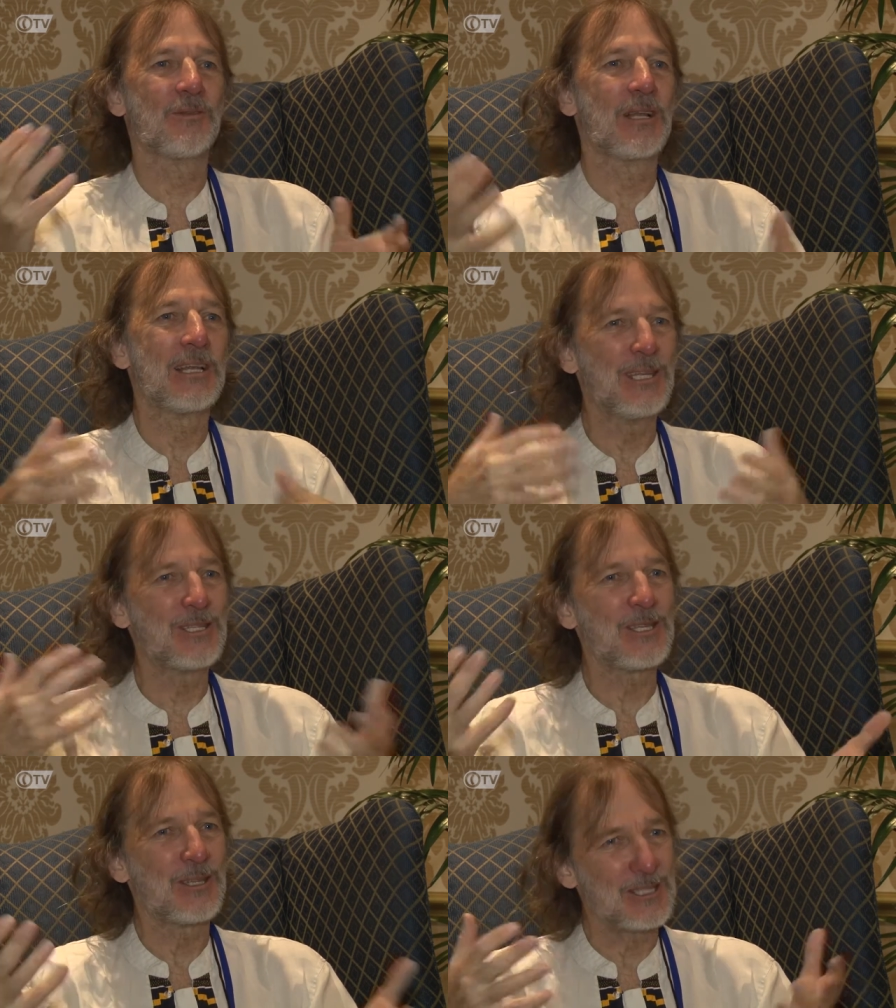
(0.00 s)
the,
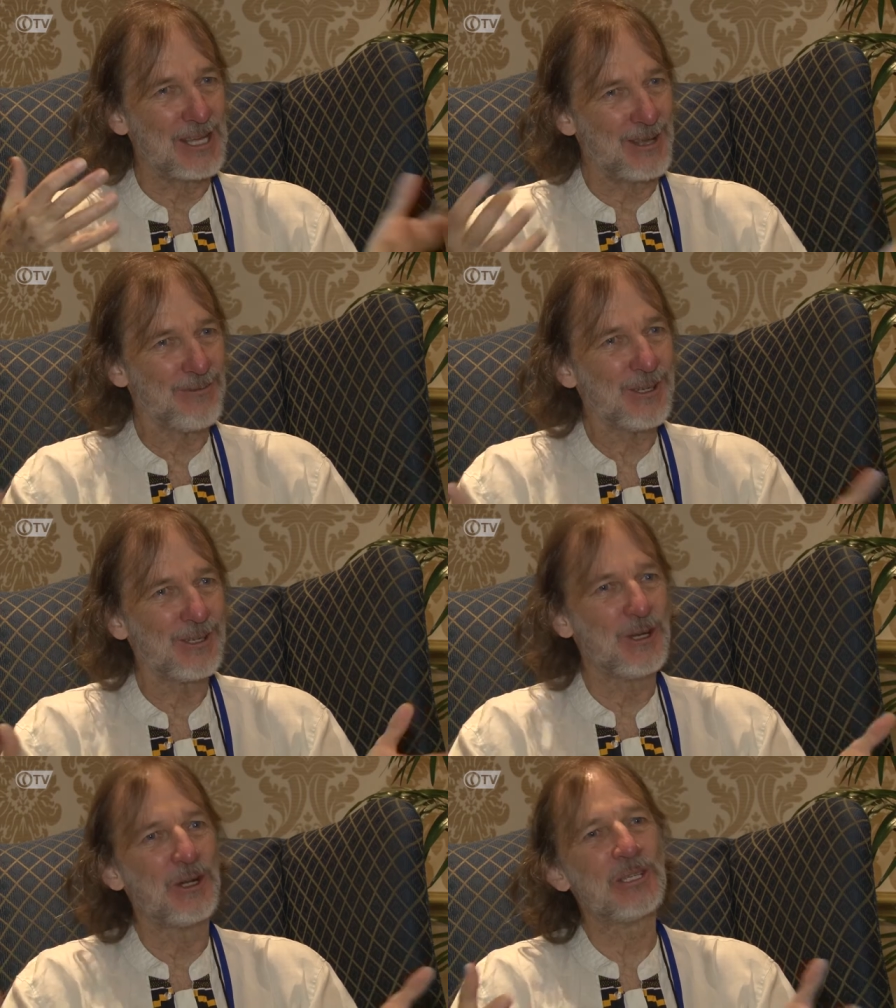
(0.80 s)
leaders in the South
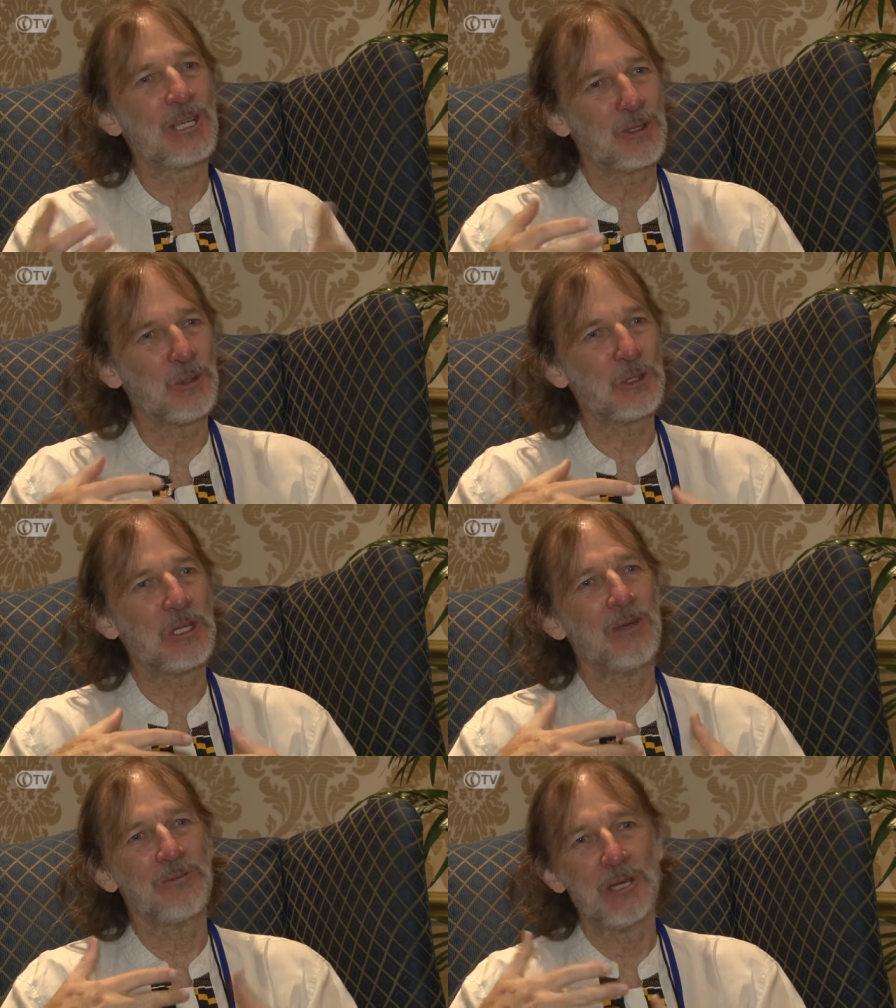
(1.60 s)
African context
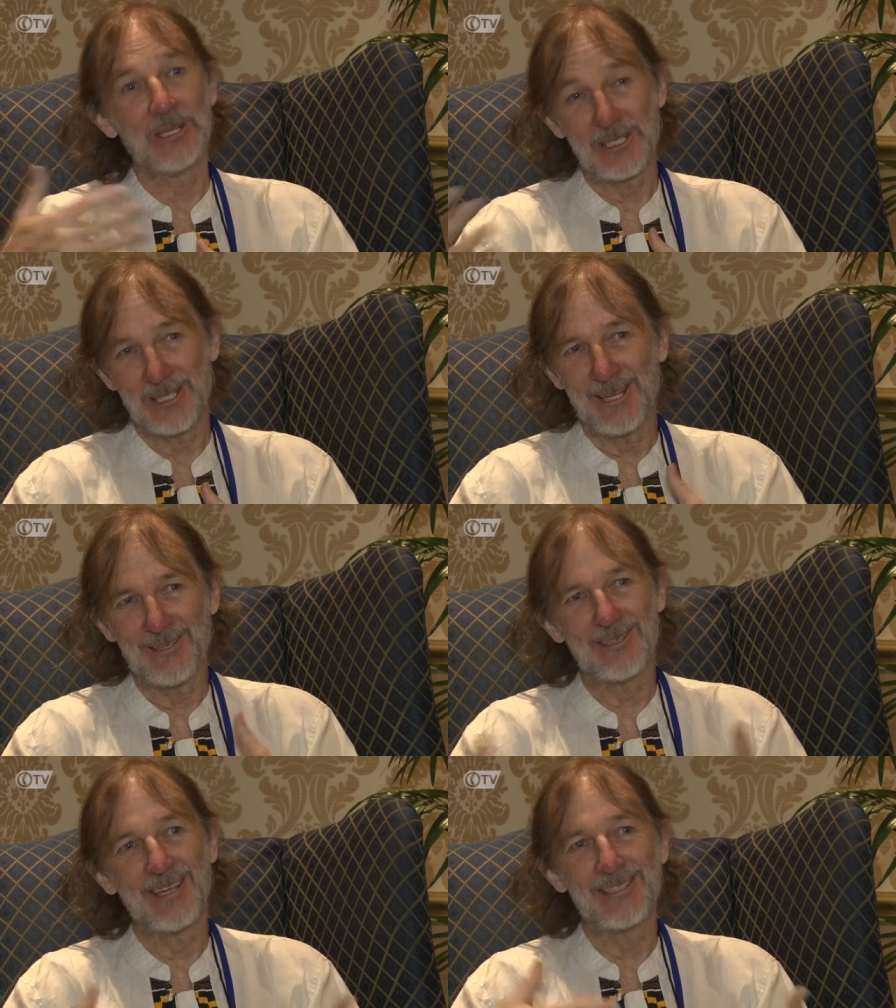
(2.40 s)
also have to understand
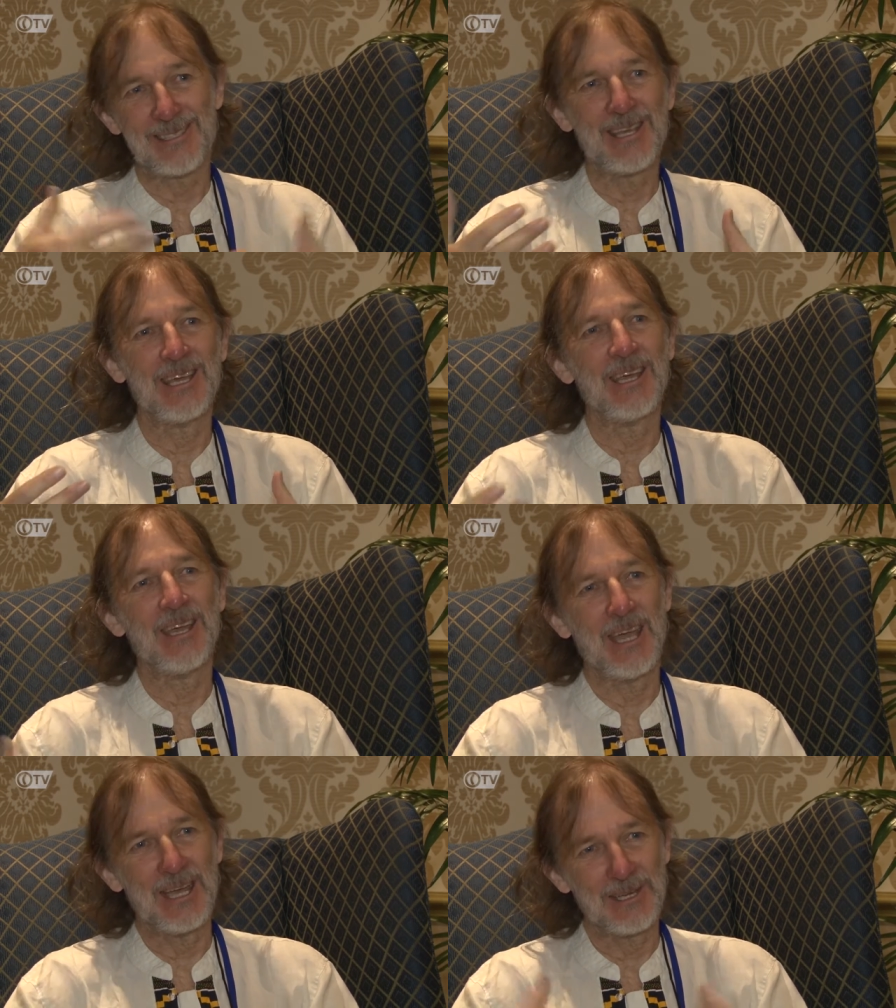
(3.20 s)
that that's
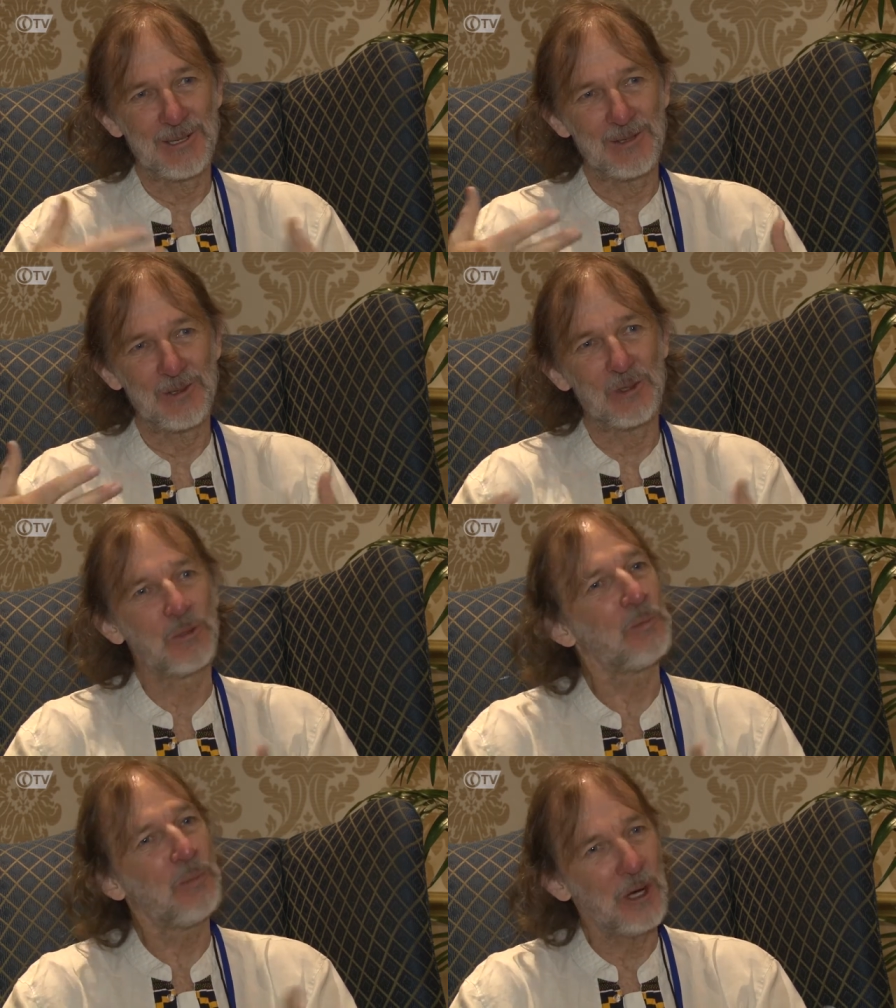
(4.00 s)
there and
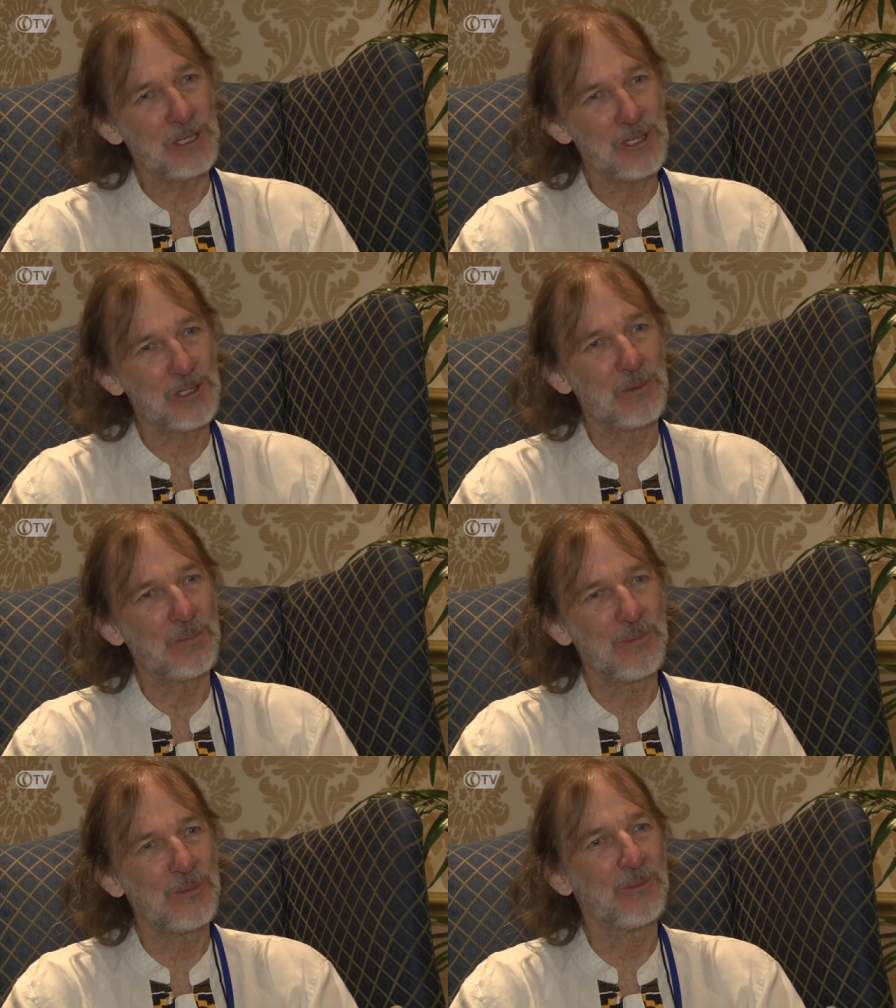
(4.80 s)
do partnership,
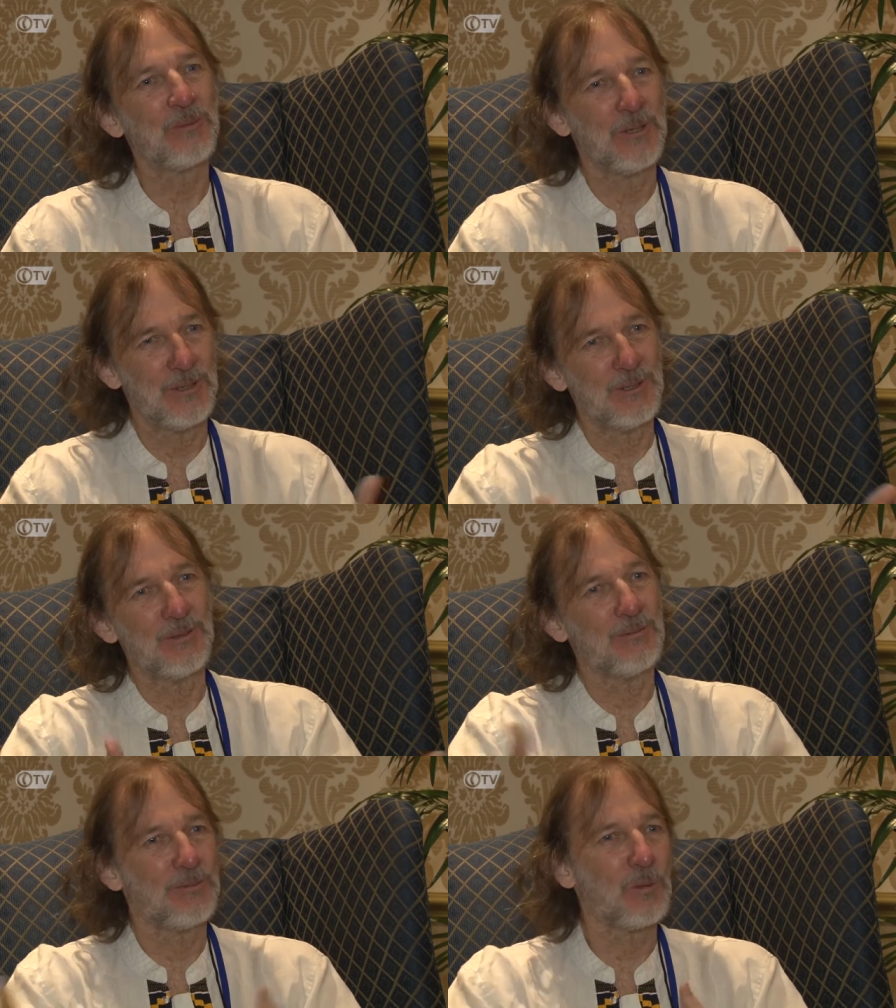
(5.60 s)
uh,
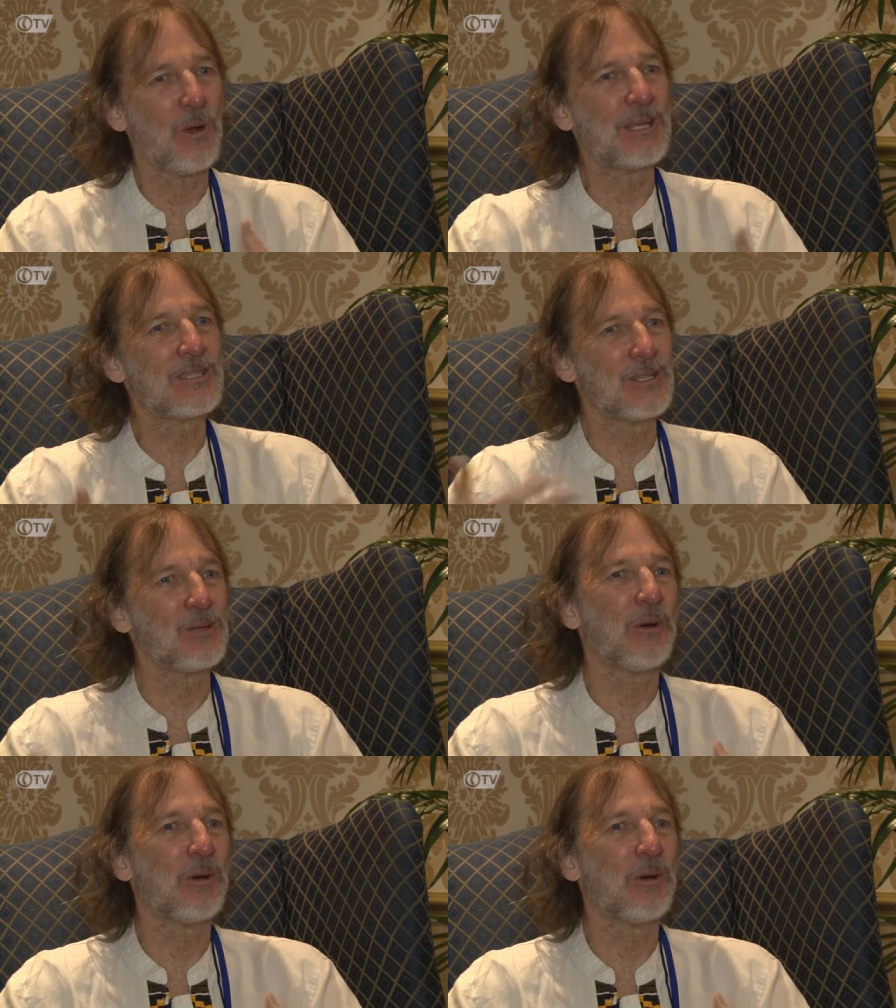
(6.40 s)
the ways they do